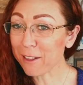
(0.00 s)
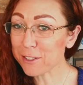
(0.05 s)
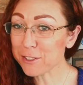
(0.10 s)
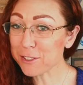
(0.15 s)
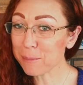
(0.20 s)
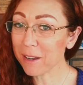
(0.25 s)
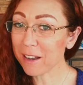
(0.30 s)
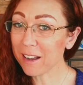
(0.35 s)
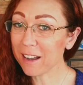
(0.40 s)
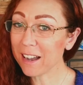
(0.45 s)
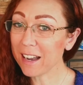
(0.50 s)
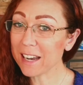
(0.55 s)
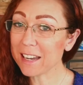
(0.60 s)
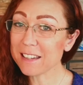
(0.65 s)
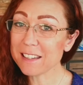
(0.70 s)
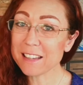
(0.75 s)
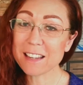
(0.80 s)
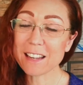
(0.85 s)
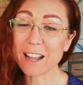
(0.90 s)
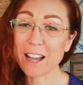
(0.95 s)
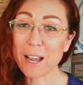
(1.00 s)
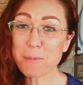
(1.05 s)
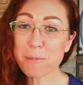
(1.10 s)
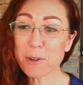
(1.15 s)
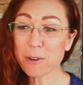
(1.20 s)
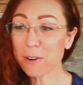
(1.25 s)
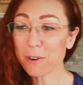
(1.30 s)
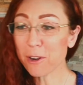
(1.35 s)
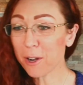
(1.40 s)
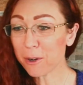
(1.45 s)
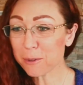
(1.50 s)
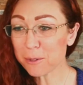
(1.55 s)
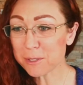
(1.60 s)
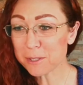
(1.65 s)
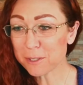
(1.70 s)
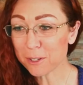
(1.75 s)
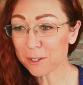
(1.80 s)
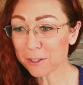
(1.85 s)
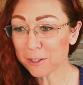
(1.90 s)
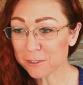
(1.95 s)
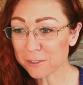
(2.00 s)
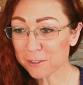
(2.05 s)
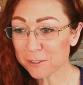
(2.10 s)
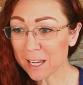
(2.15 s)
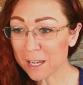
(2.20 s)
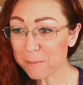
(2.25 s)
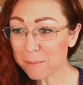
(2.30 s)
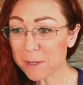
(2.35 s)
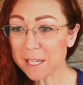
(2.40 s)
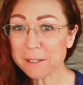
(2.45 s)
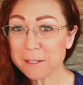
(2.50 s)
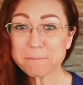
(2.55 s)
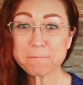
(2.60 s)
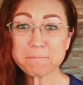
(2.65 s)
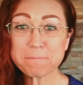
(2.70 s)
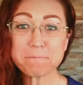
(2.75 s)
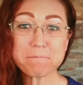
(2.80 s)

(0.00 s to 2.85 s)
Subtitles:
Behind It. I'm your host, Dr. Aimie.